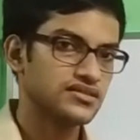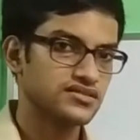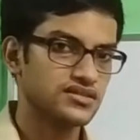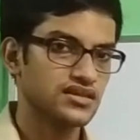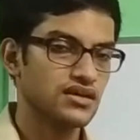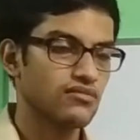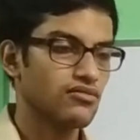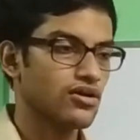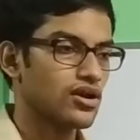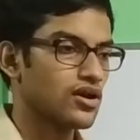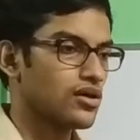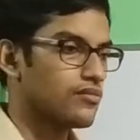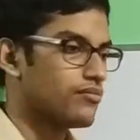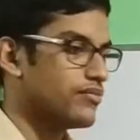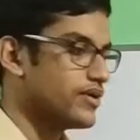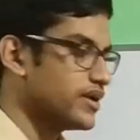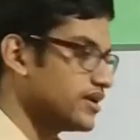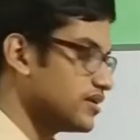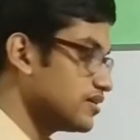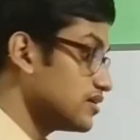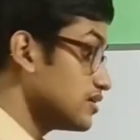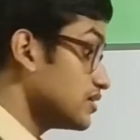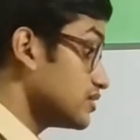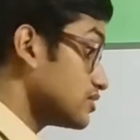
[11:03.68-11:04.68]

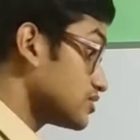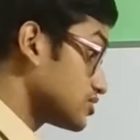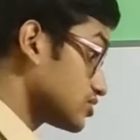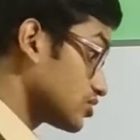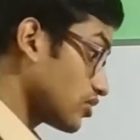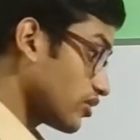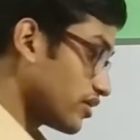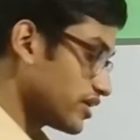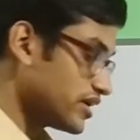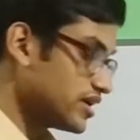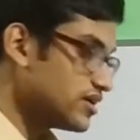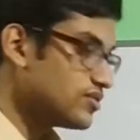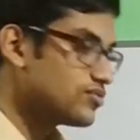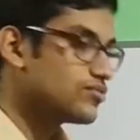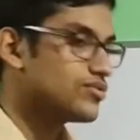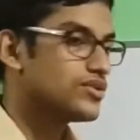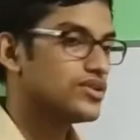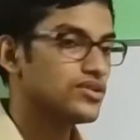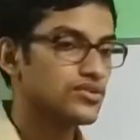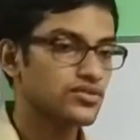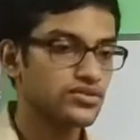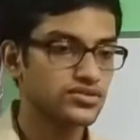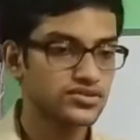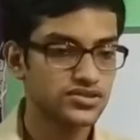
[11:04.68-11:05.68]
development.
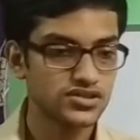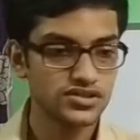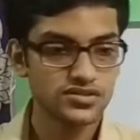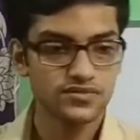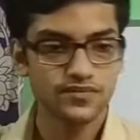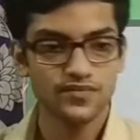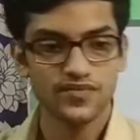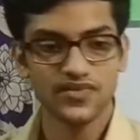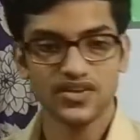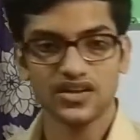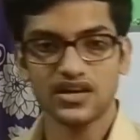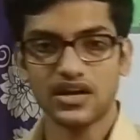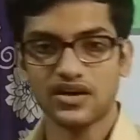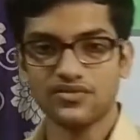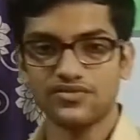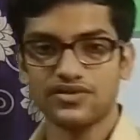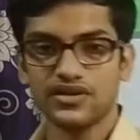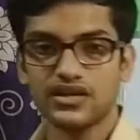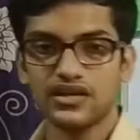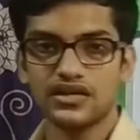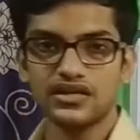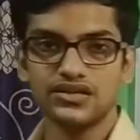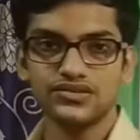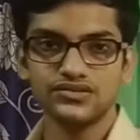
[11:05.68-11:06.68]
Windows
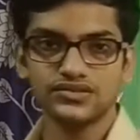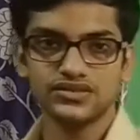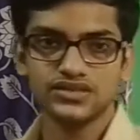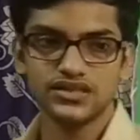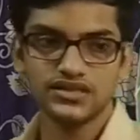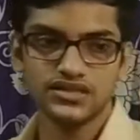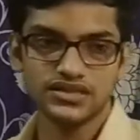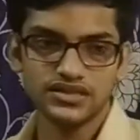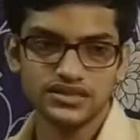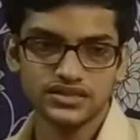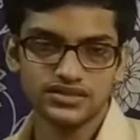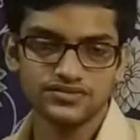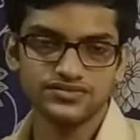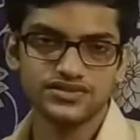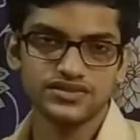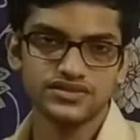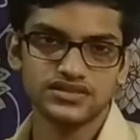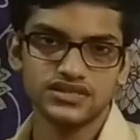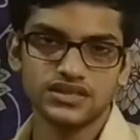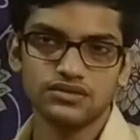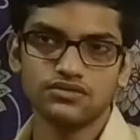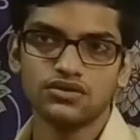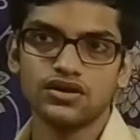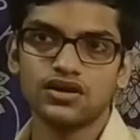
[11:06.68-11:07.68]
graphical user interface
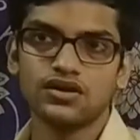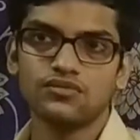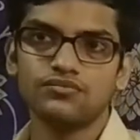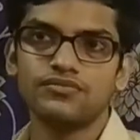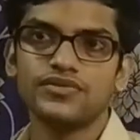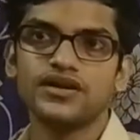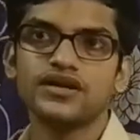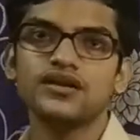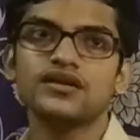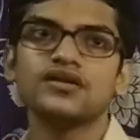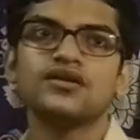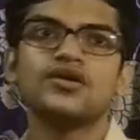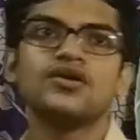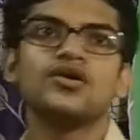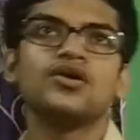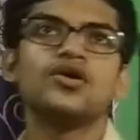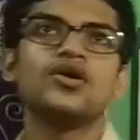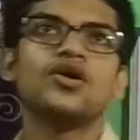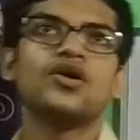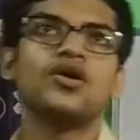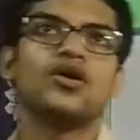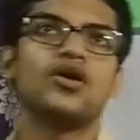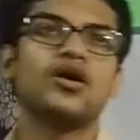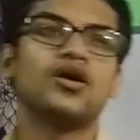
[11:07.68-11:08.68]
development.
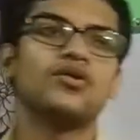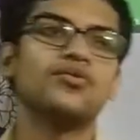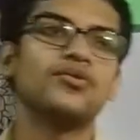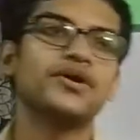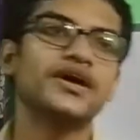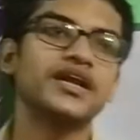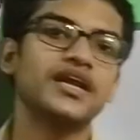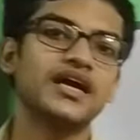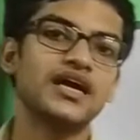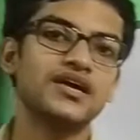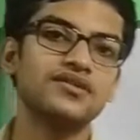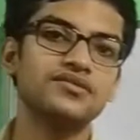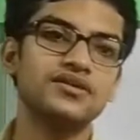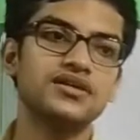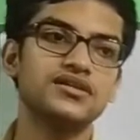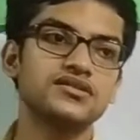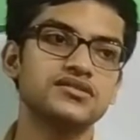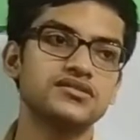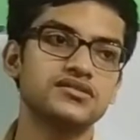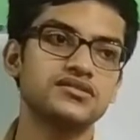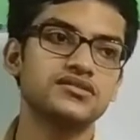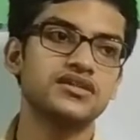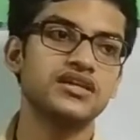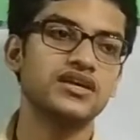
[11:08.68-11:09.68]
When I
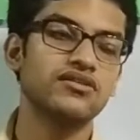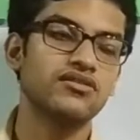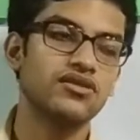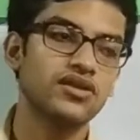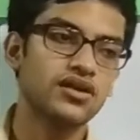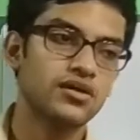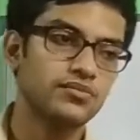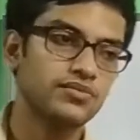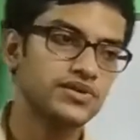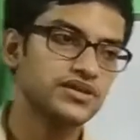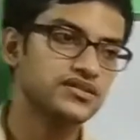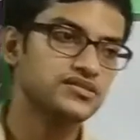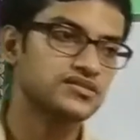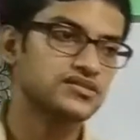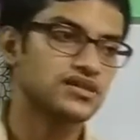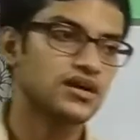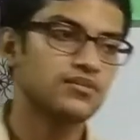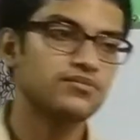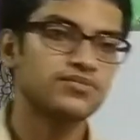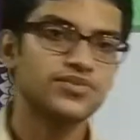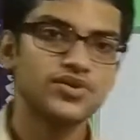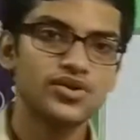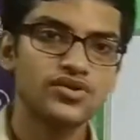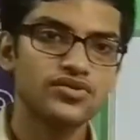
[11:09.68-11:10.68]
was developing
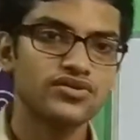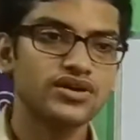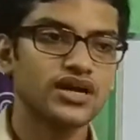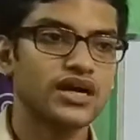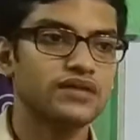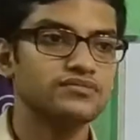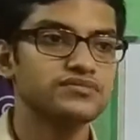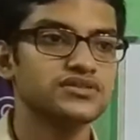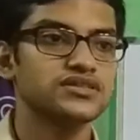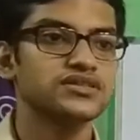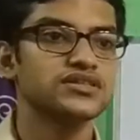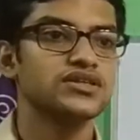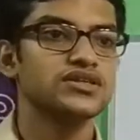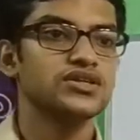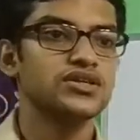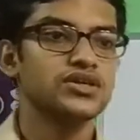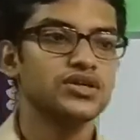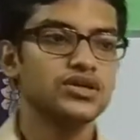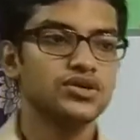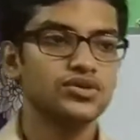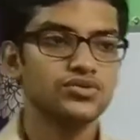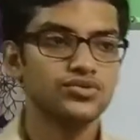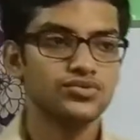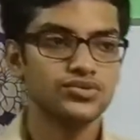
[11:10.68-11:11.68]
some programs
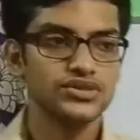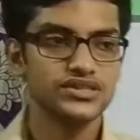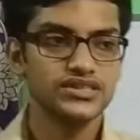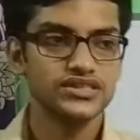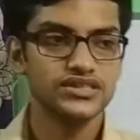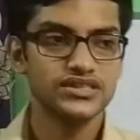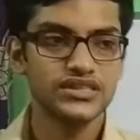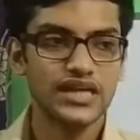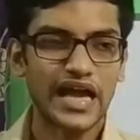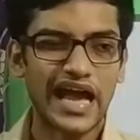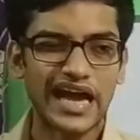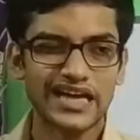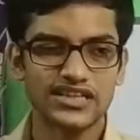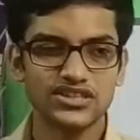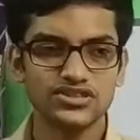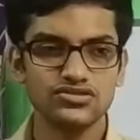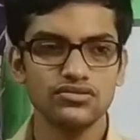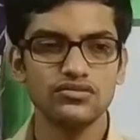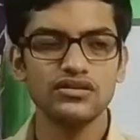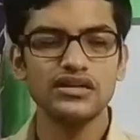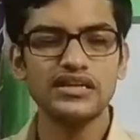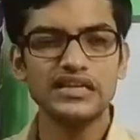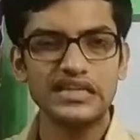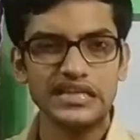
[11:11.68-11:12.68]
which
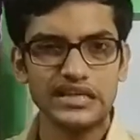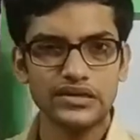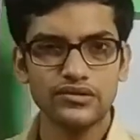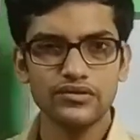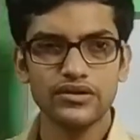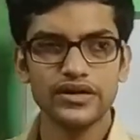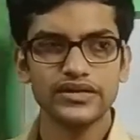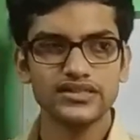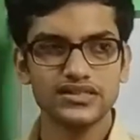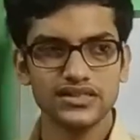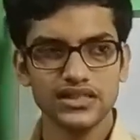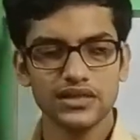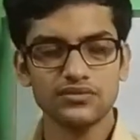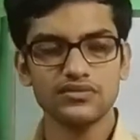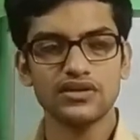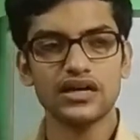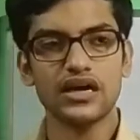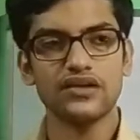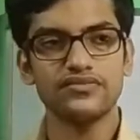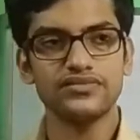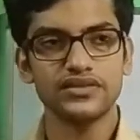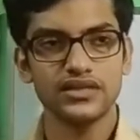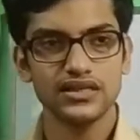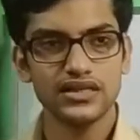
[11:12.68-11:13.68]
actually required some
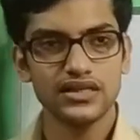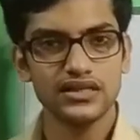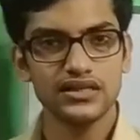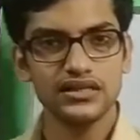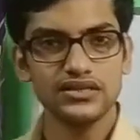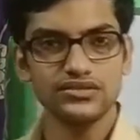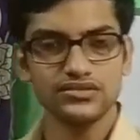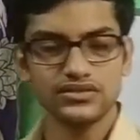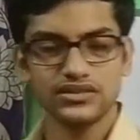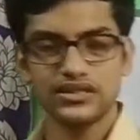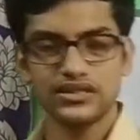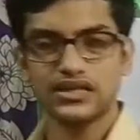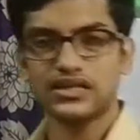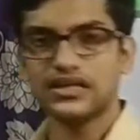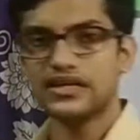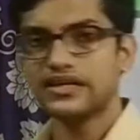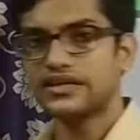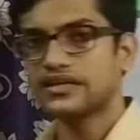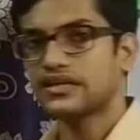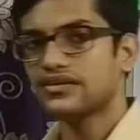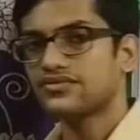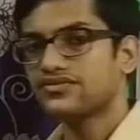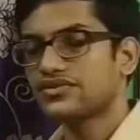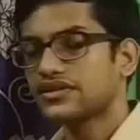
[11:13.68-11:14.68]
graphical user
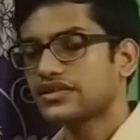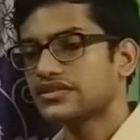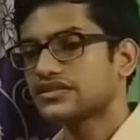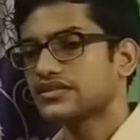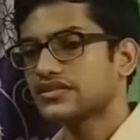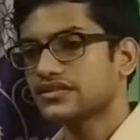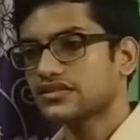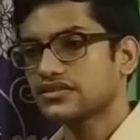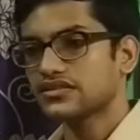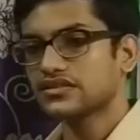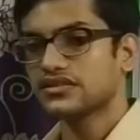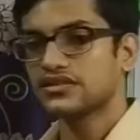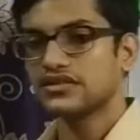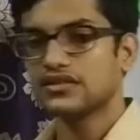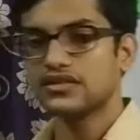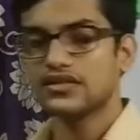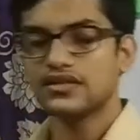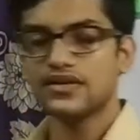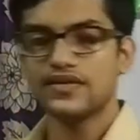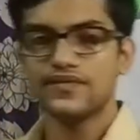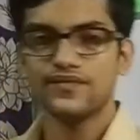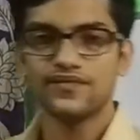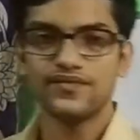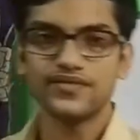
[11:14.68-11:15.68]
interfaces,
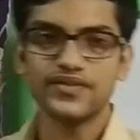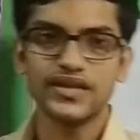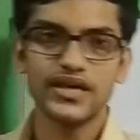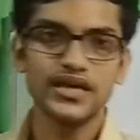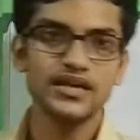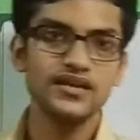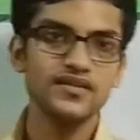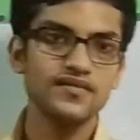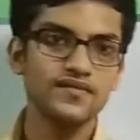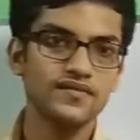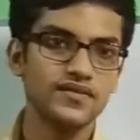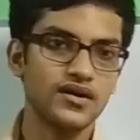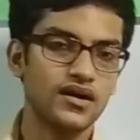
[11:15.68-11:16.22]
then